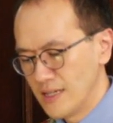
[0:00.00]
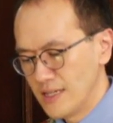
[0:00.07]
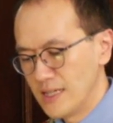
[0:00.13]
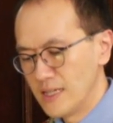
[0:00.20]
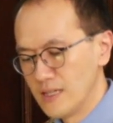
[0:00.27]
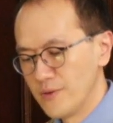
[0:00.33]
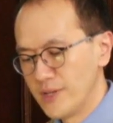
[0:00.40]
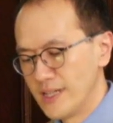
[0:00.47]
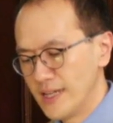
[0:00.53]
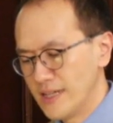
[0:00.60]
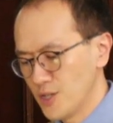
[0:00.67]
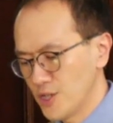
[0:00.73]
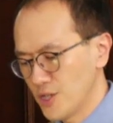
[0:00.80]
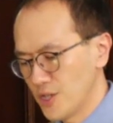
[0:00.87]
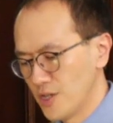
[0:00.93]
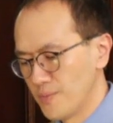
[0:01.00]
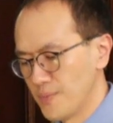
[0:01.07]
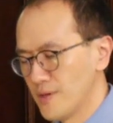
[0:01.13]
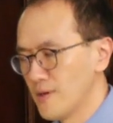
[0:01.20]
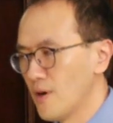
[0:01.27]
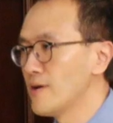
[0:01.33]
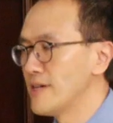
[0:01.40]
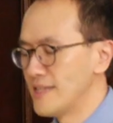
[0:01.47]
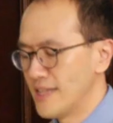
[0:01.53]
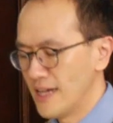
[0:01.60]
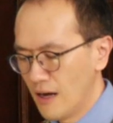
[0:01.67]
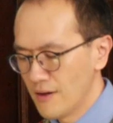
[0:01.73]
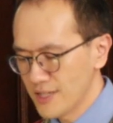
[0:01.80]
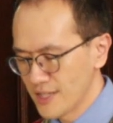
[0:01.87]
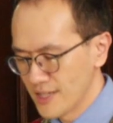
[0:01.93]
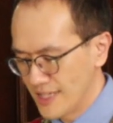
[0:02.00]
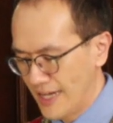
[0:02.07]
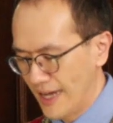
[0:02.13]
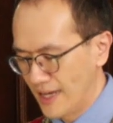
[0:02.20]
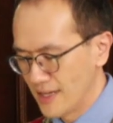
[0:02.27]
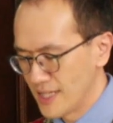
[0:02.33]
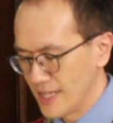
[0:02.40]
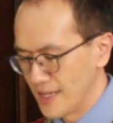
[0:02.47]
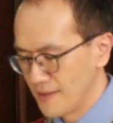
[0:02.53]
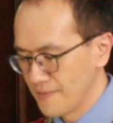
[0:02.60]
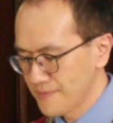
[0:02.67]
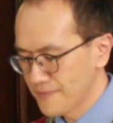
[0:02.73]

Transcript: in relationship or in our society.